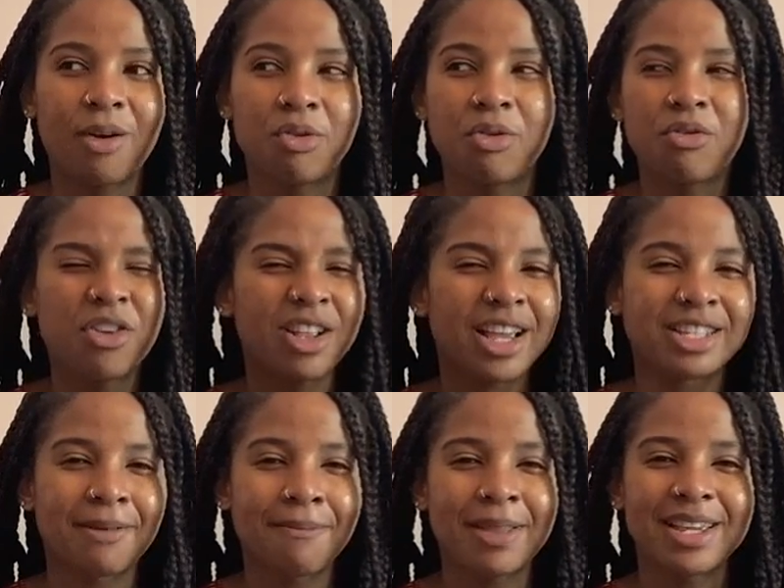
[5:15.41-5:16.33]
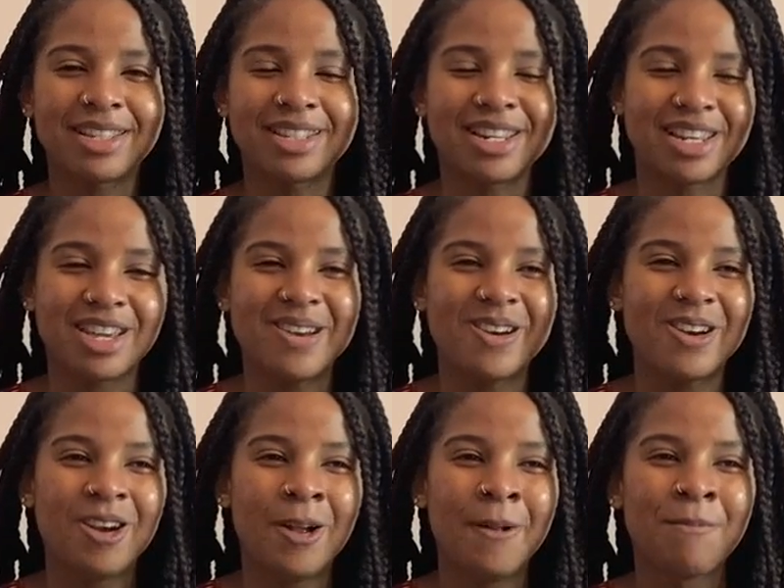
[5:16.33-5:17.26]
or you feel like something is
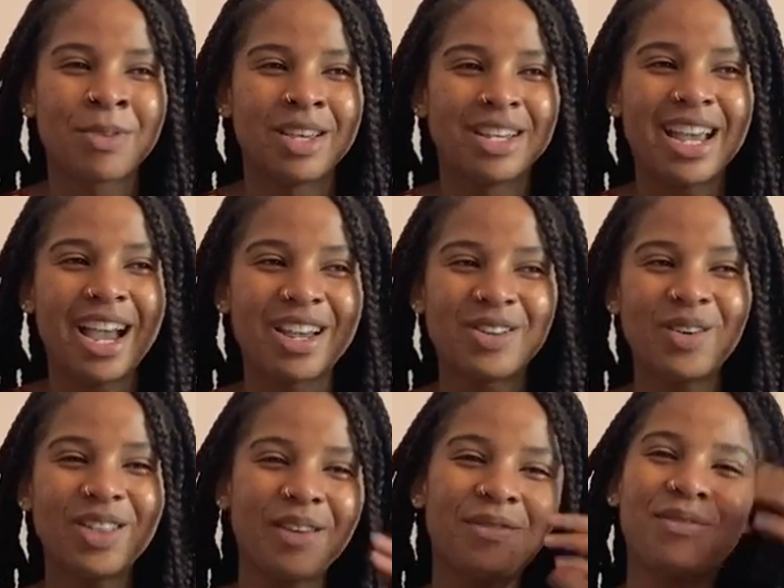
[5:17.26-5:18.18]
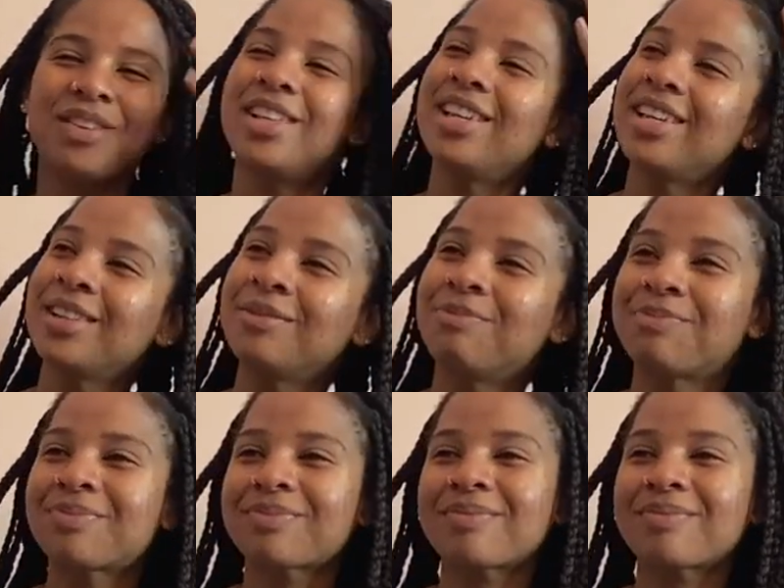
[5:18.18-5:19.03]
near. Yeah, you know that feeling?